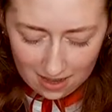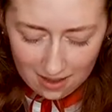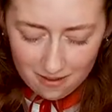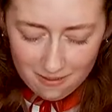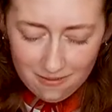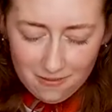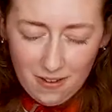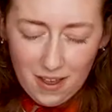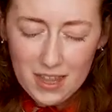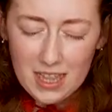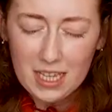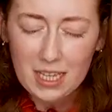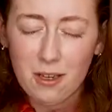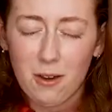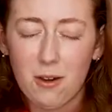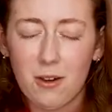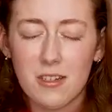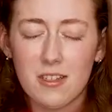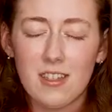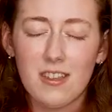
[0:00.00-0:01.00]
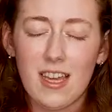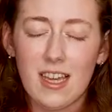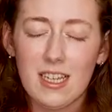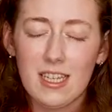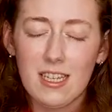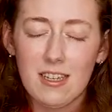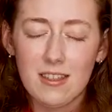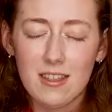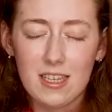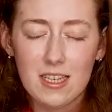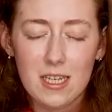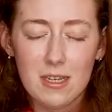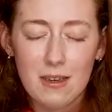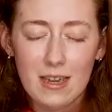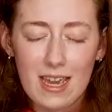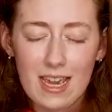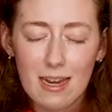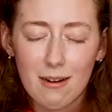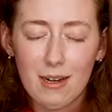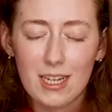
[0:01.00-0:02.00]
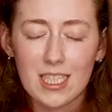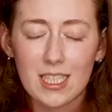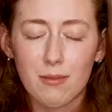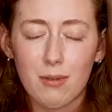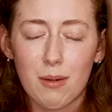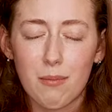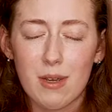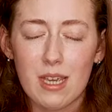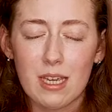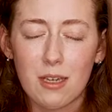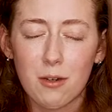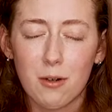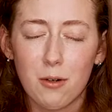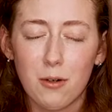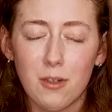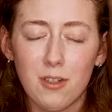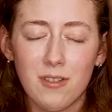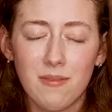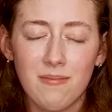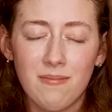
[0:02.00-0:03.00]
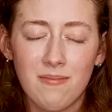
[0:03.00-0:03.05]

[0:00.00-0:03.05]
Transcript: Father God, thank you that you hear us when we call.